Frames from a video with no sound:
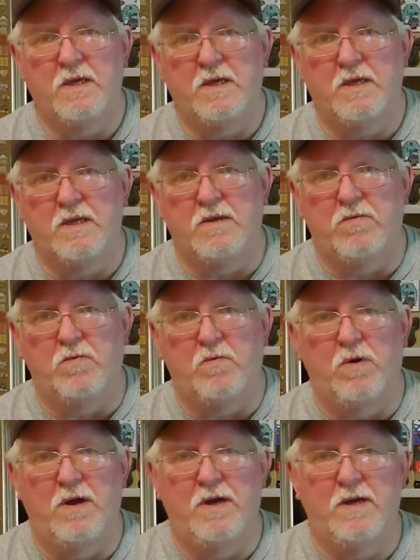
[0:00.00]
Getting
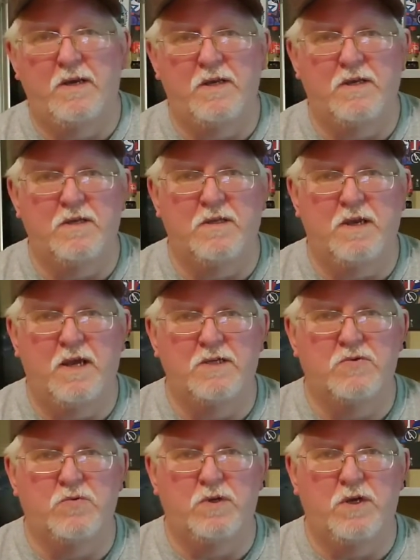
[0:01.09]
right into the
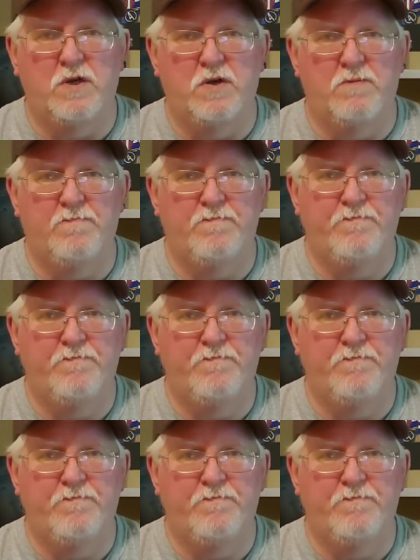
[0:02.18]
next one here.